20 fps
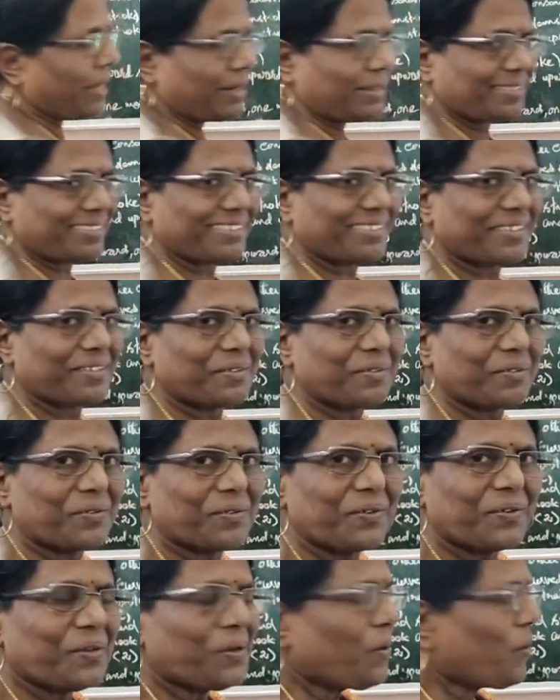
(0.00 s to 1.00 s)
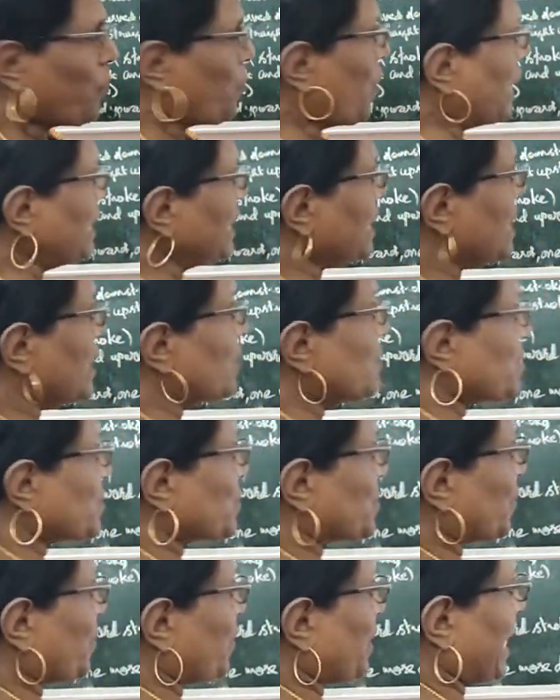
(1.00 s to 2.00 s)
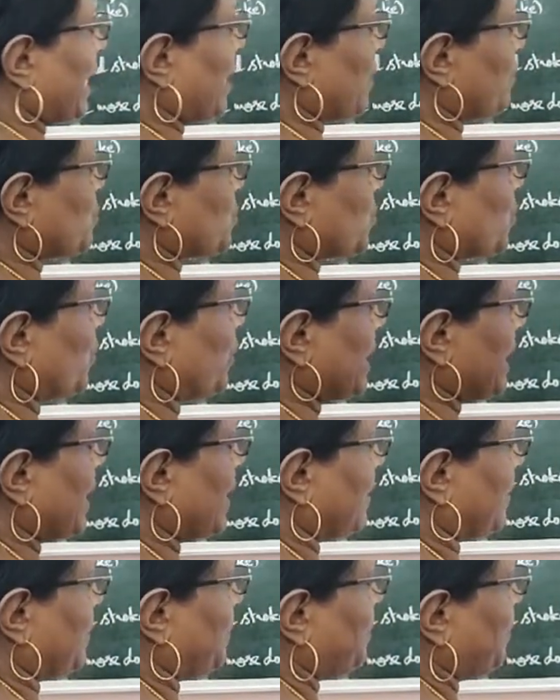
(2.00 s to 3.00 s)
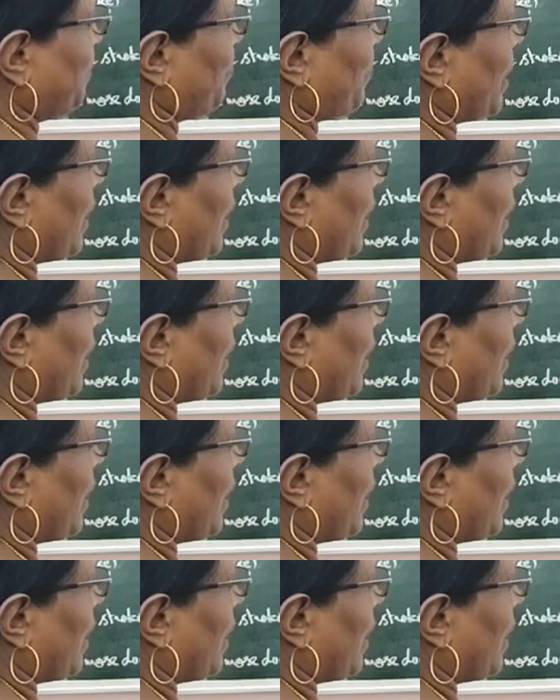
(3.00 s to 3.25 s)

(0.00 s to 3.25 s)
line. One curve stroke I have shown here.